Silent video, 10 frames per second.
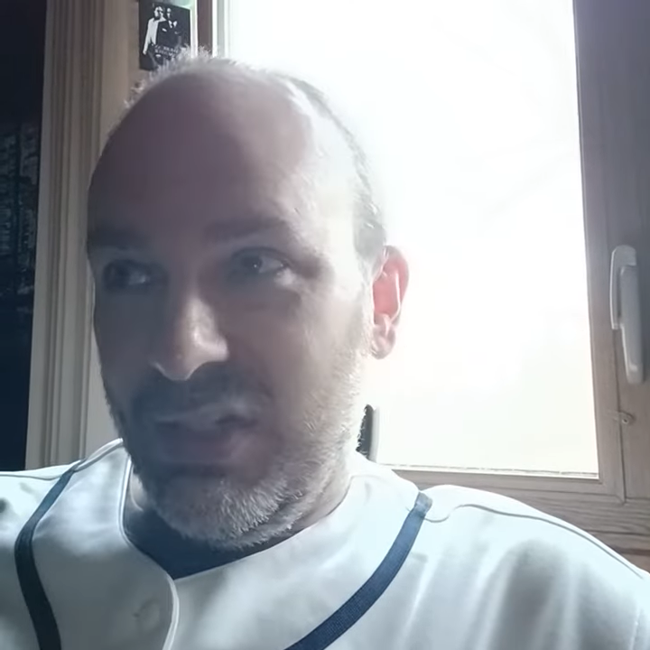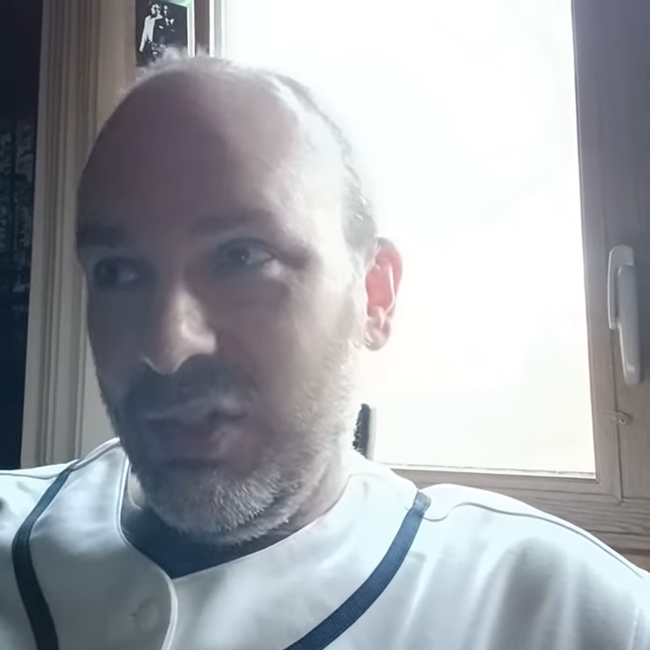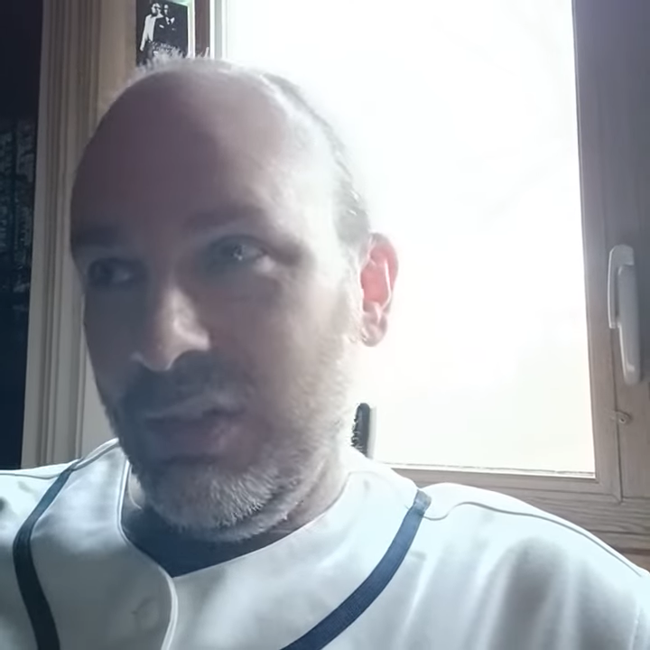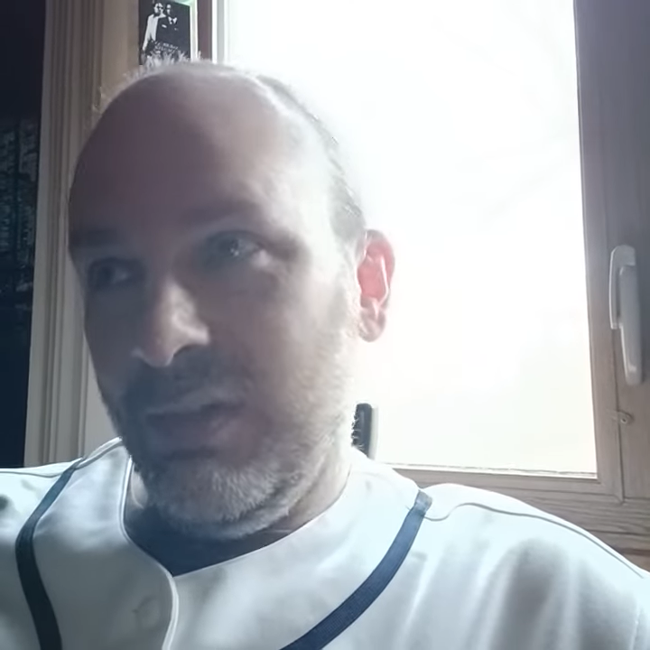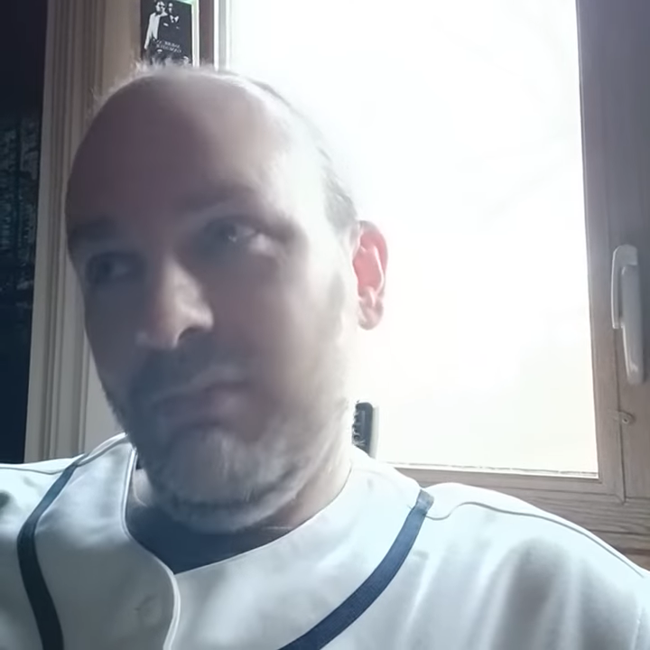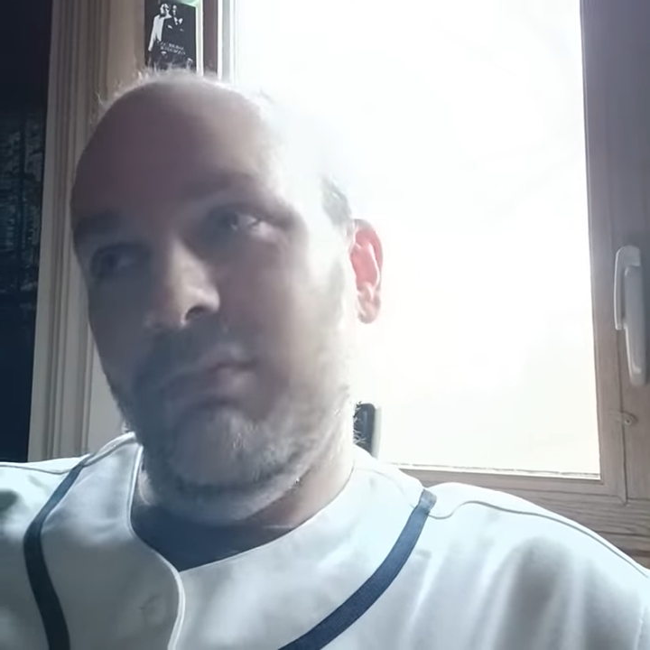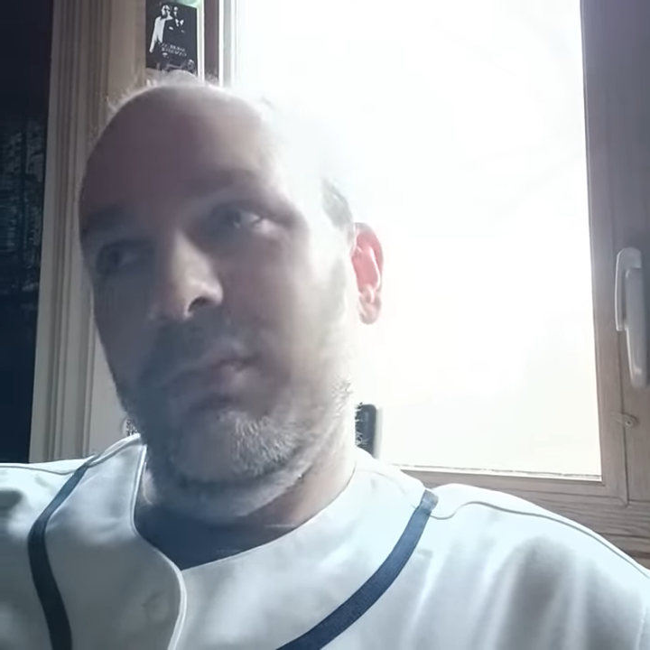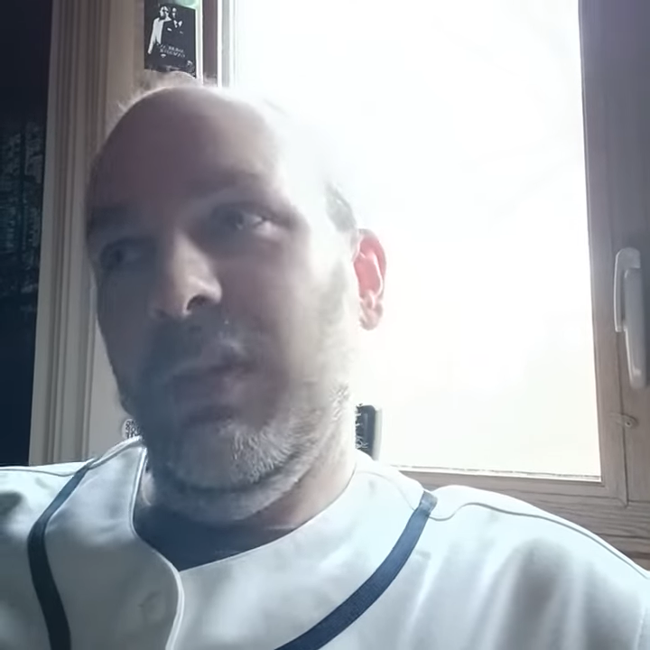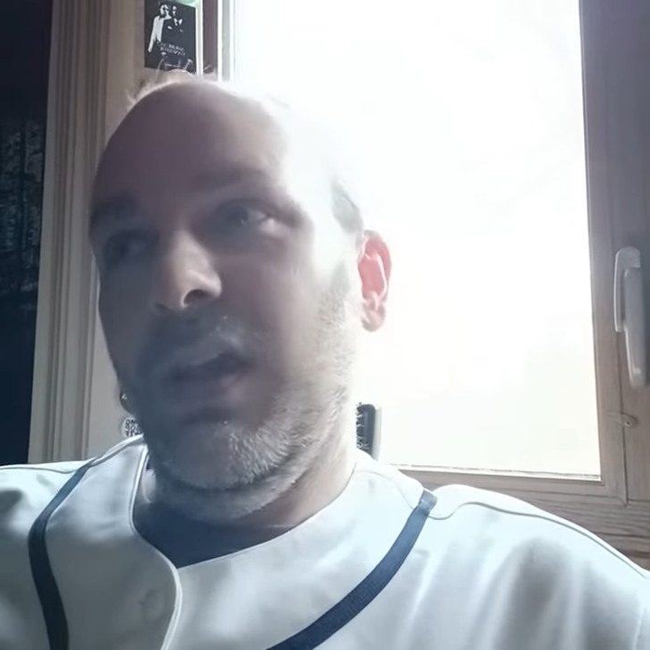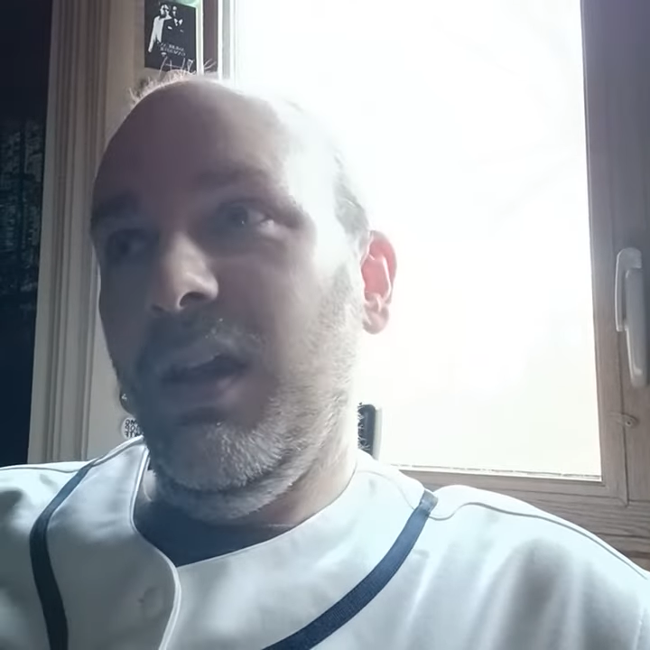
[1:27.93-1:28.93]
shouldn't
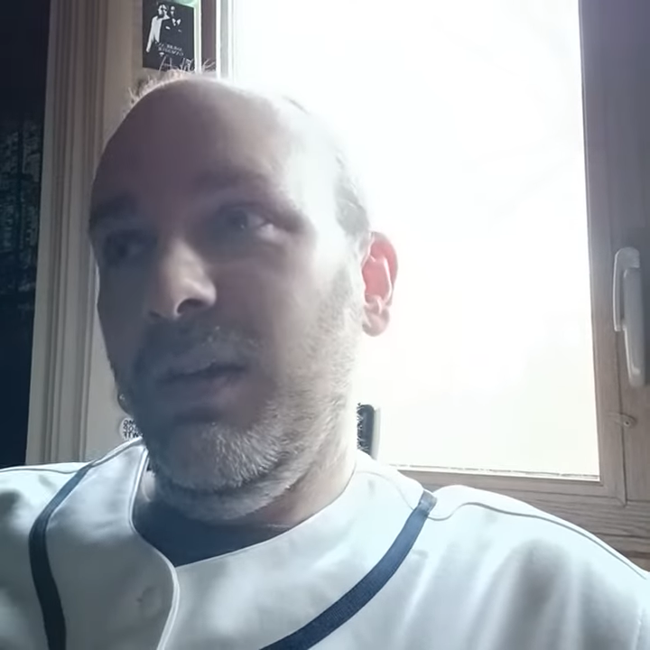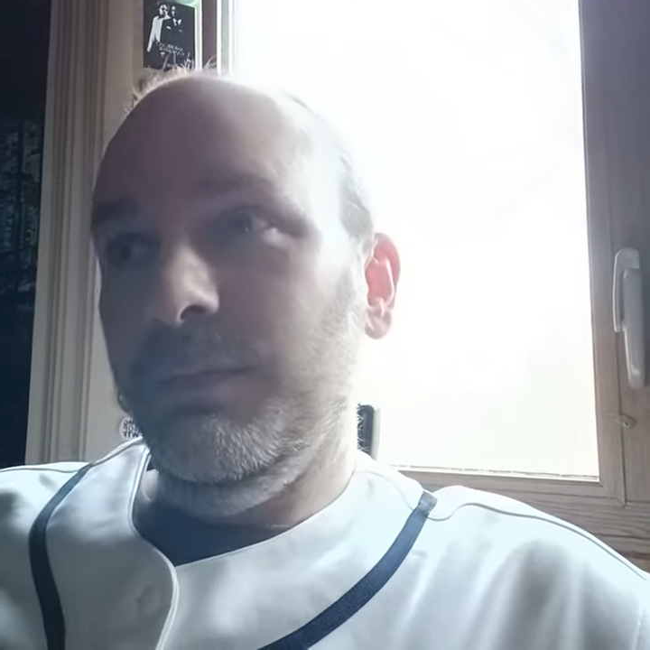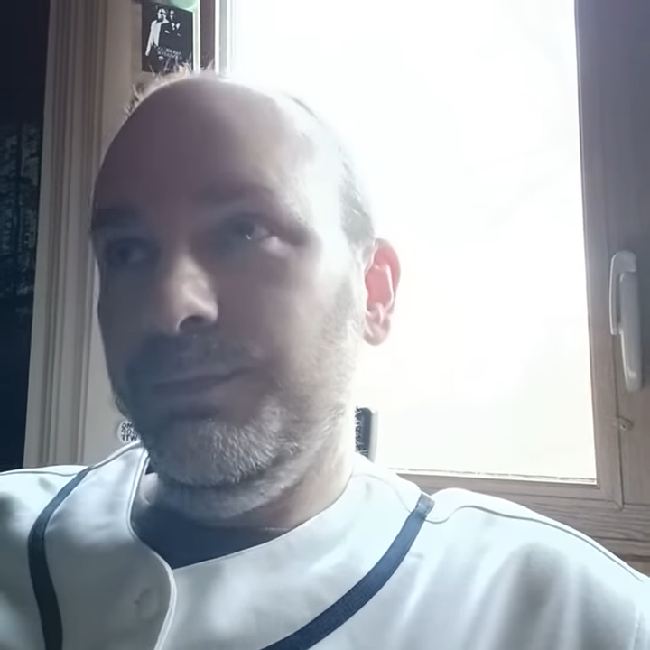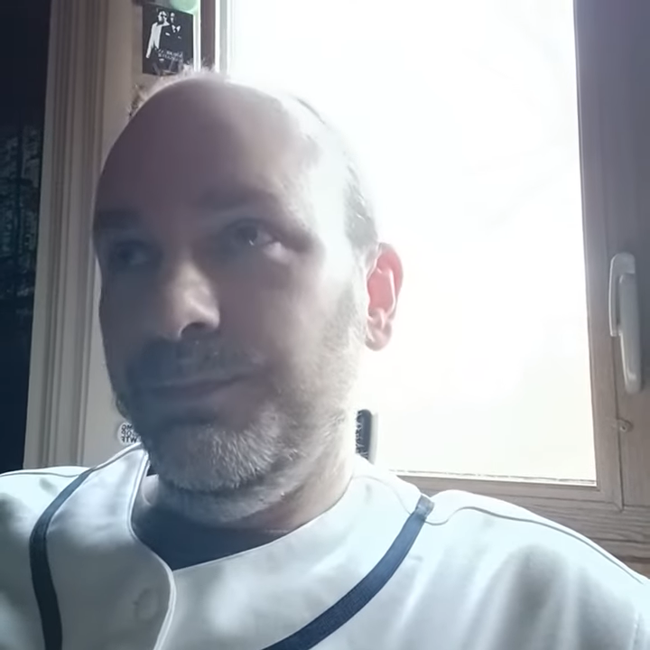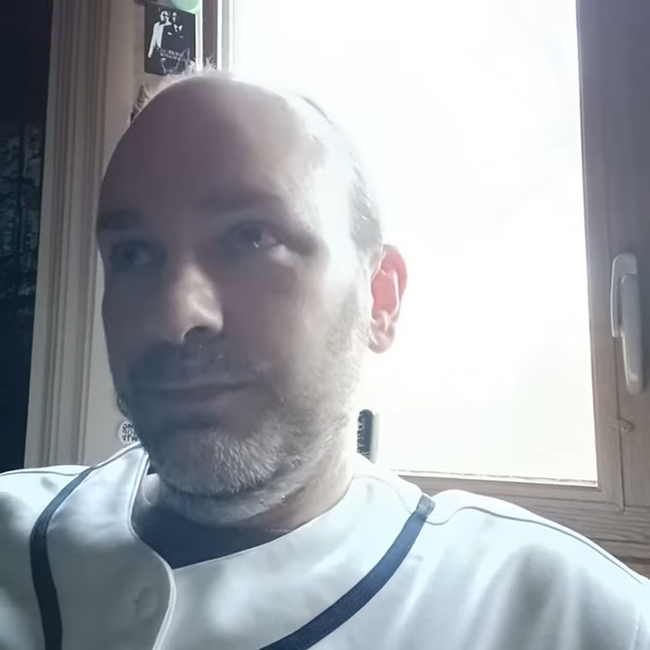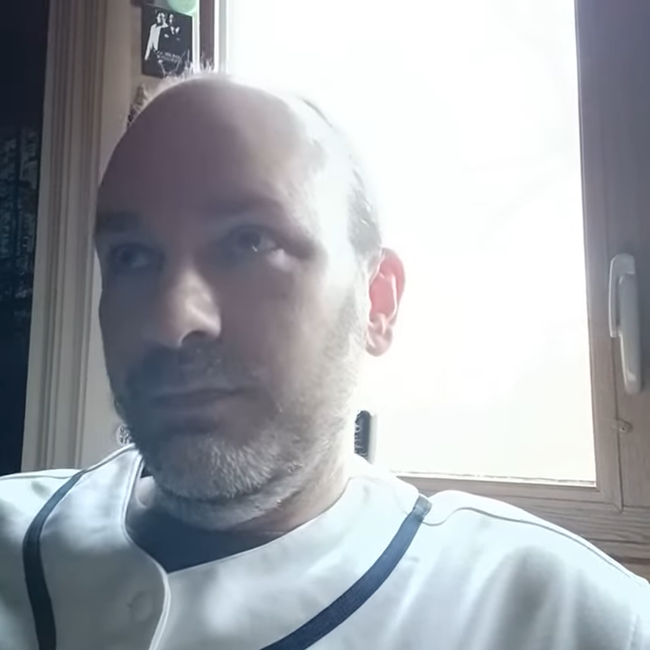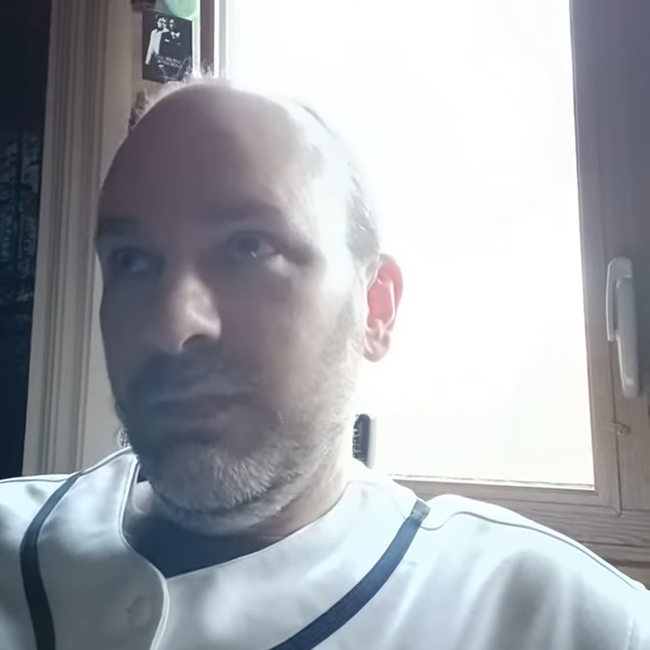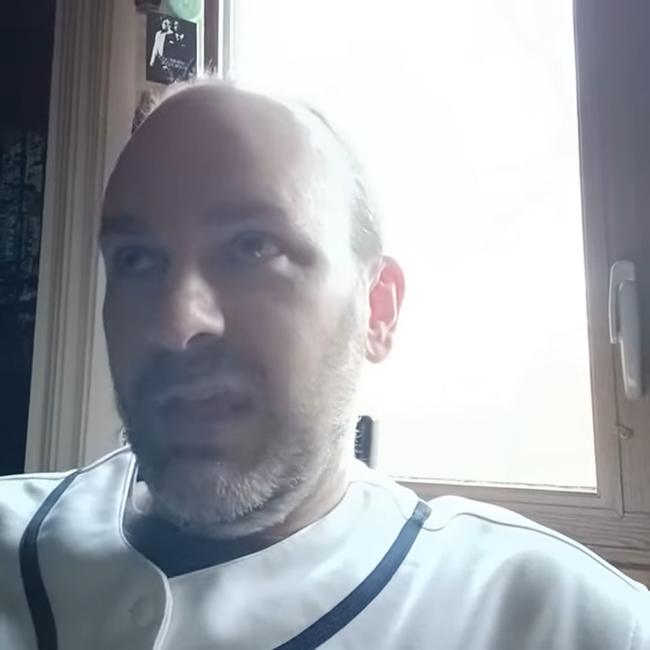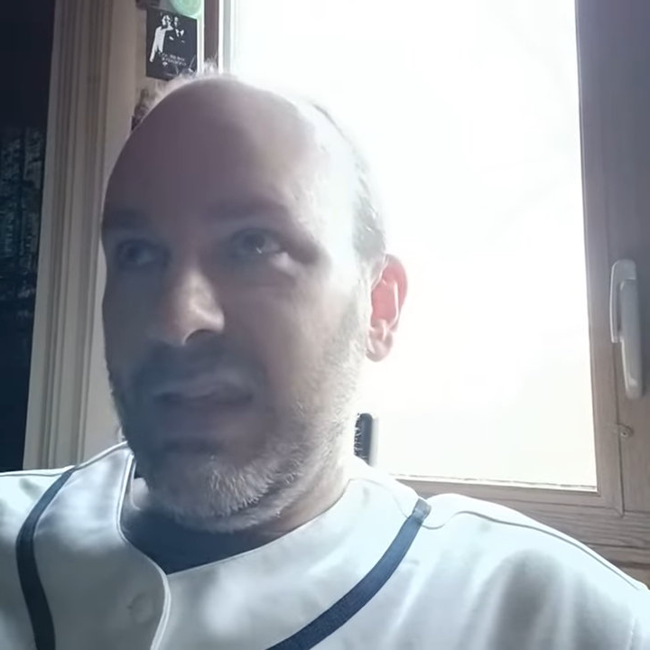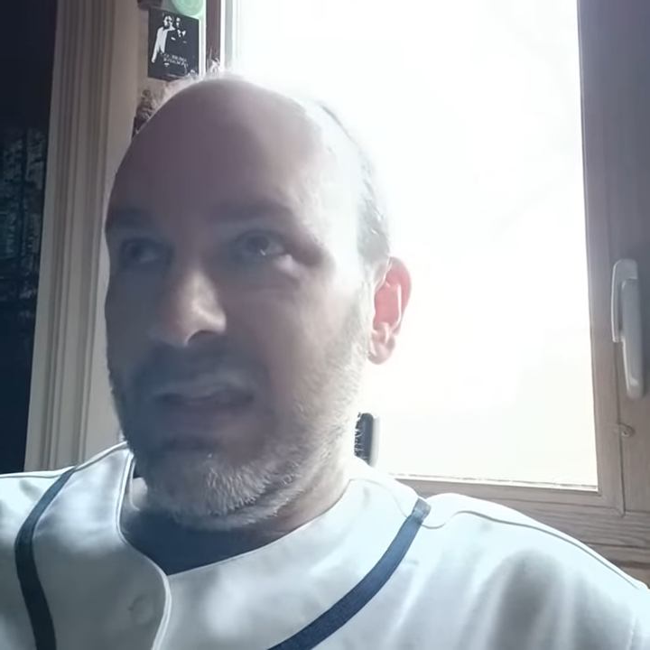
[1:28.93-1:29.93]

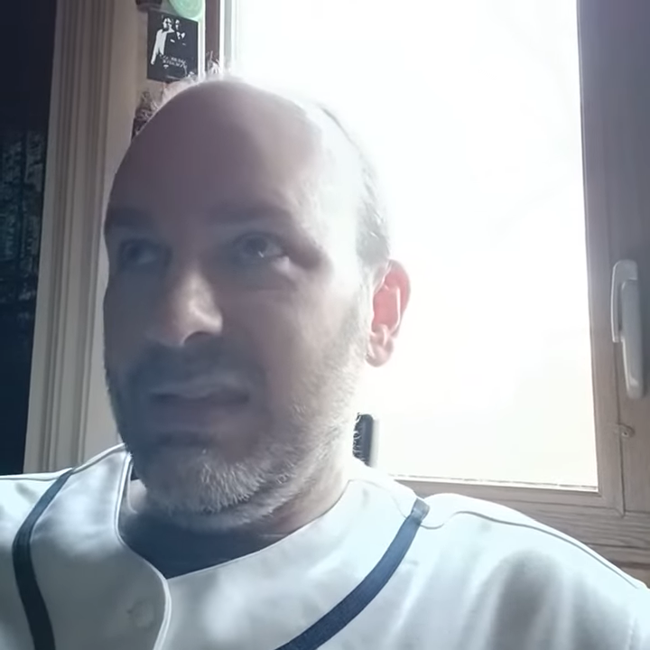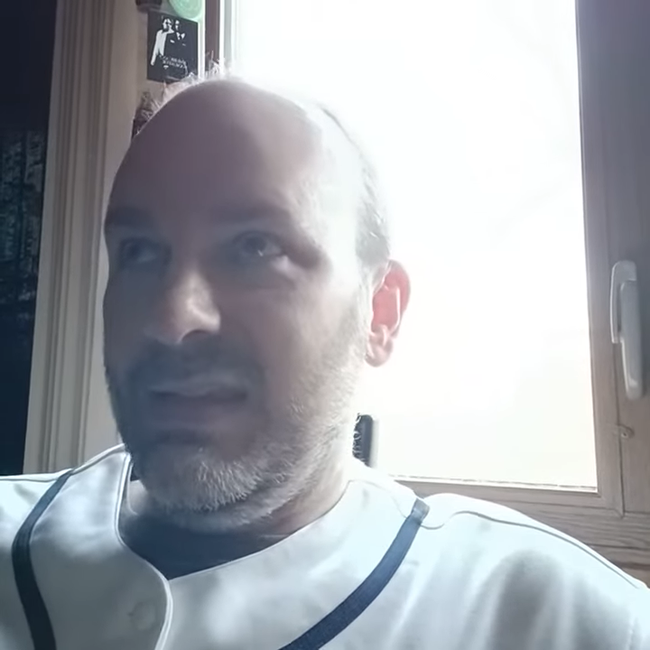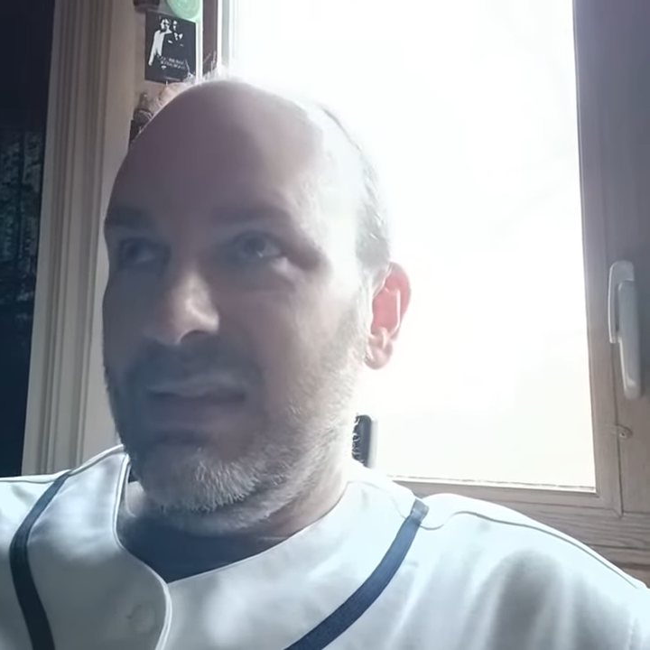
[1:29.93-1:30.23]
and that's